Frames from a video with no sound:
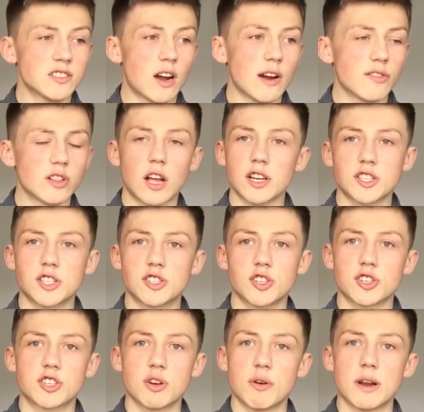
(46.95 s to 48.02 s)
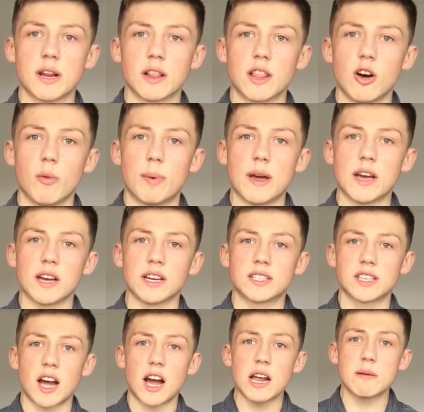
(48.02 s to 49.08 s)
Not even like she's just doing a little bit at a
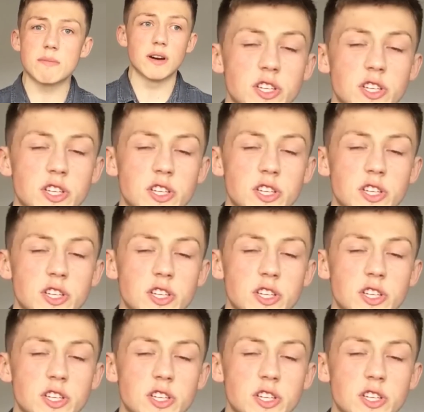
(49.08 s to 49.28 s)
time.